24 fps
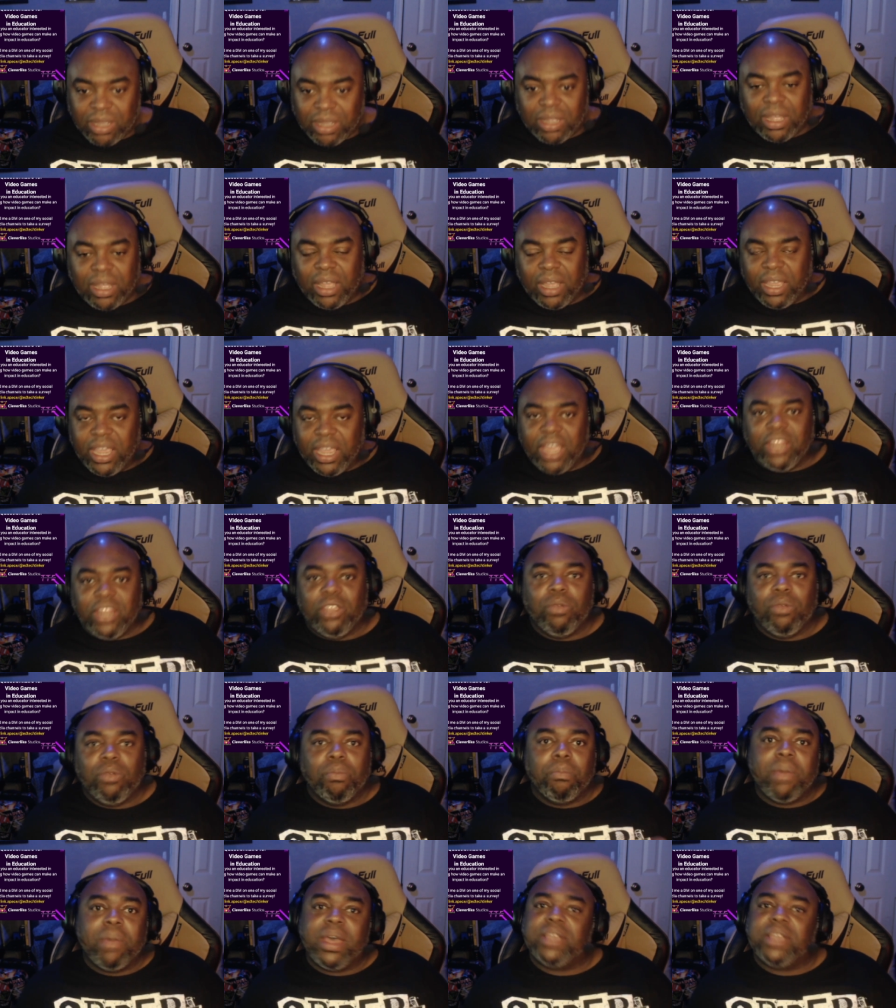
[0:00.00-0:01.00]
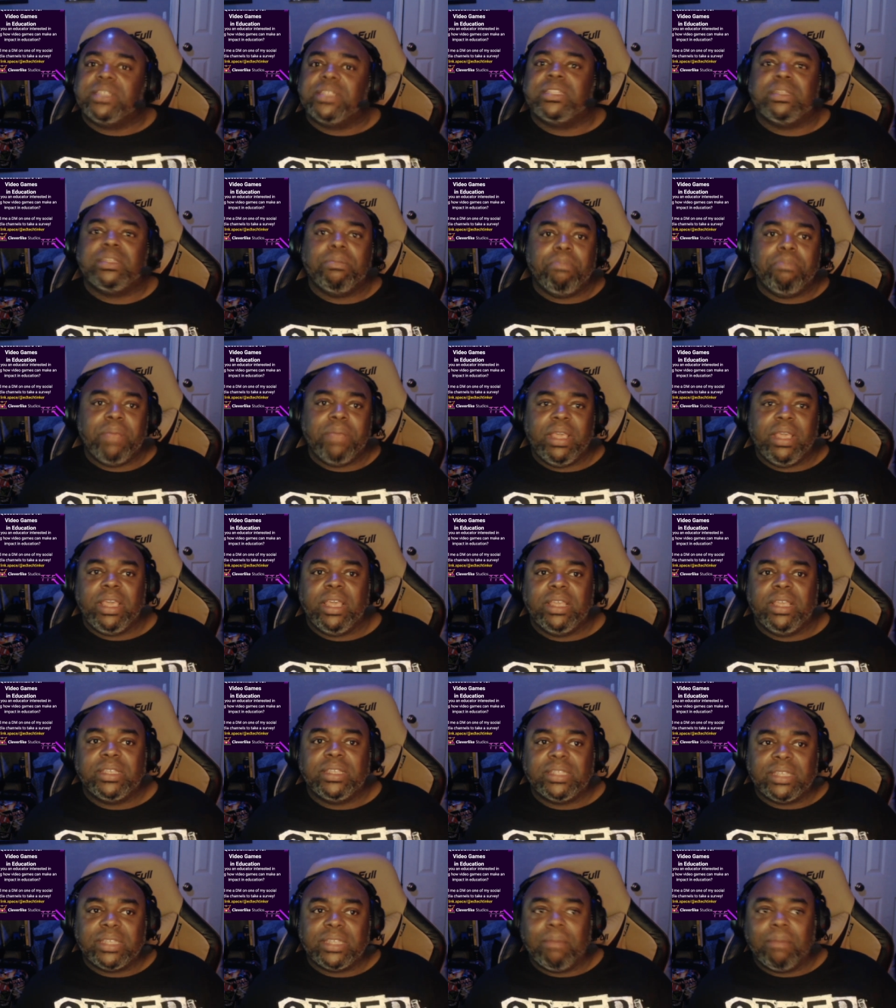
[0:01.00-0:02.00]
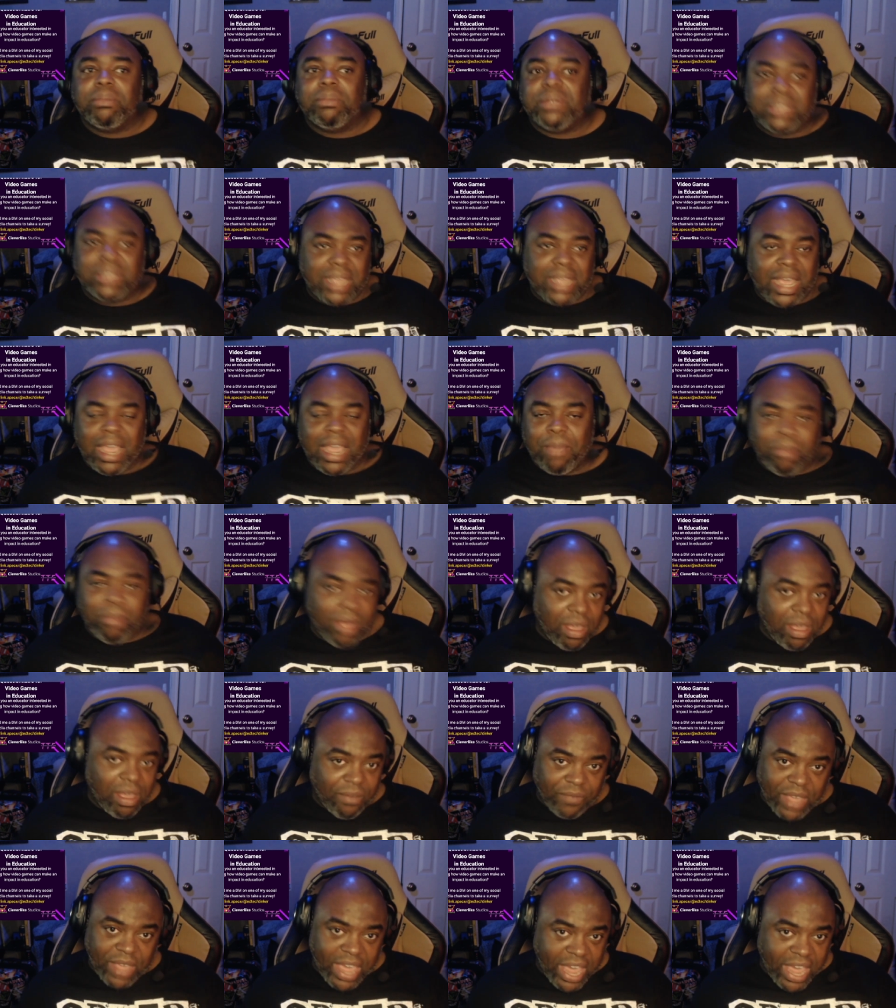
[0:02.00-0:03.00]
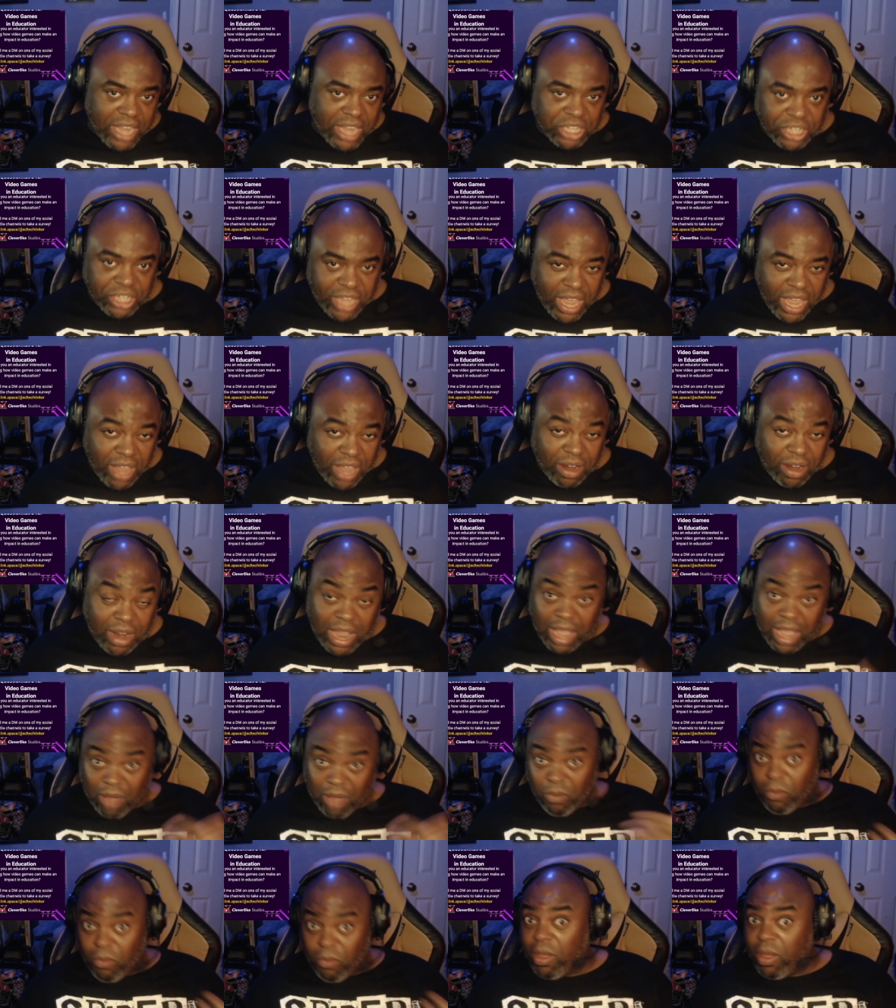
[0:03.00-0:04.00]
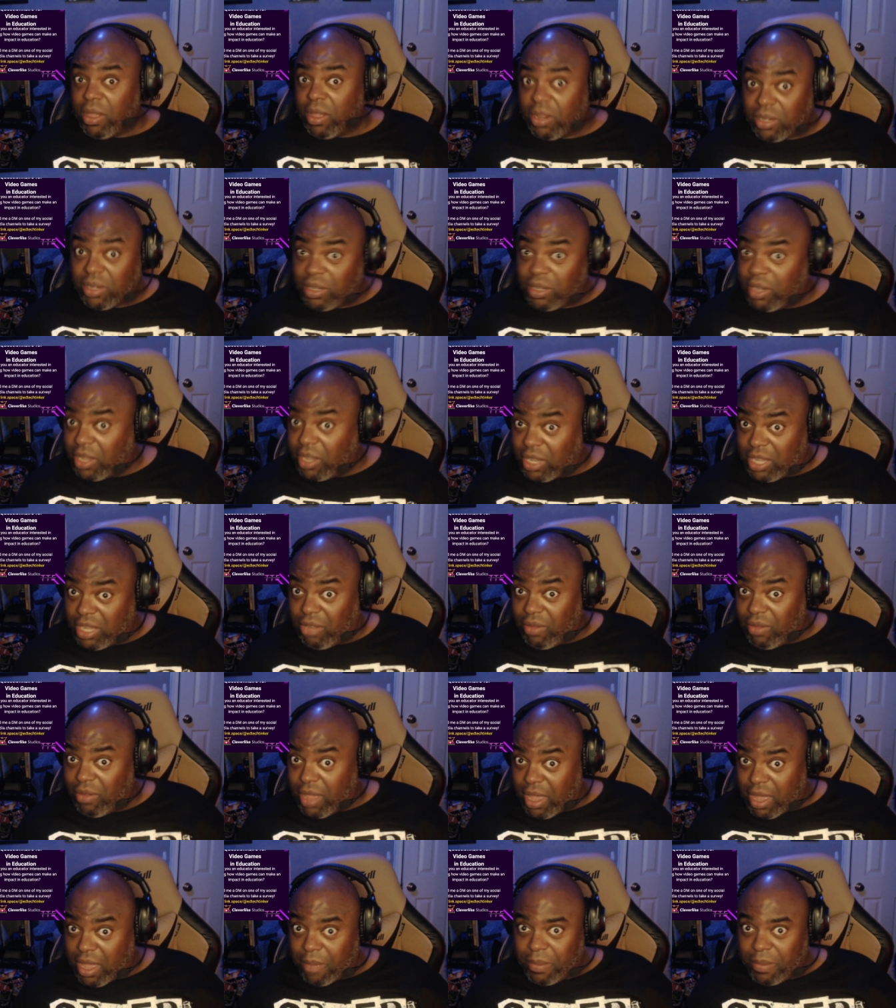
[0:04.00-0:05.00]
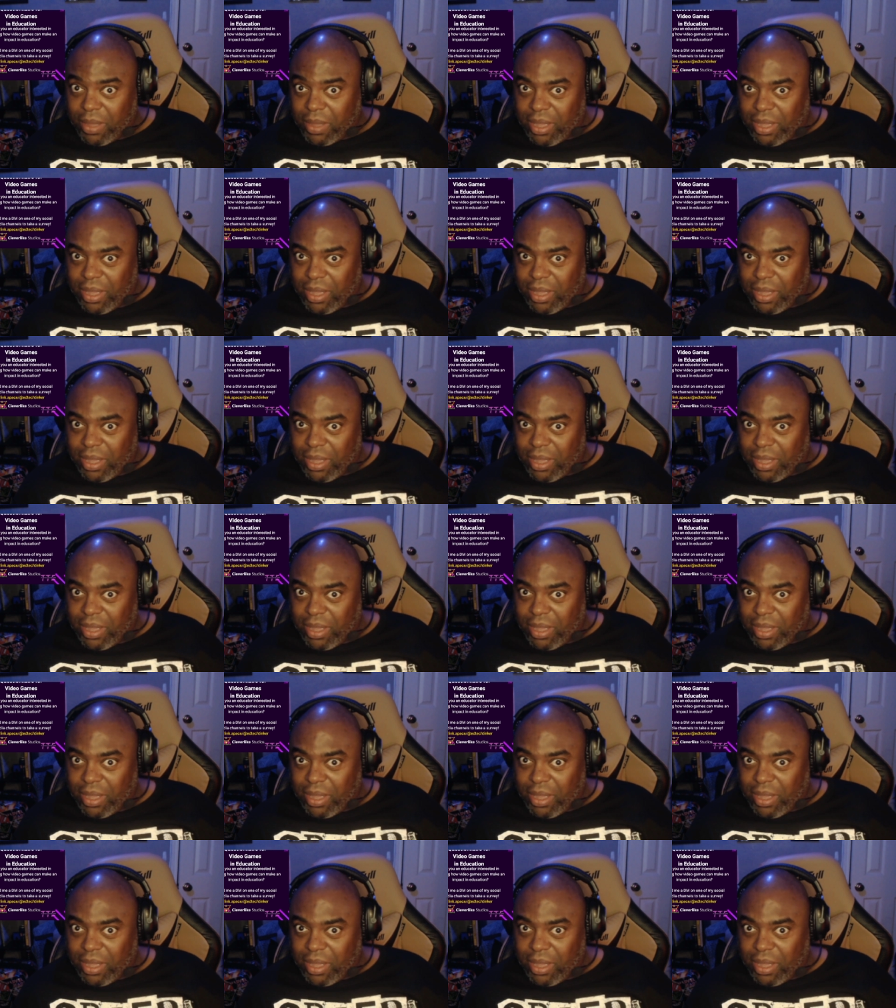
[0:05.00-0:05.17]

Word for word: Again, you must be some type of educator. I will look you up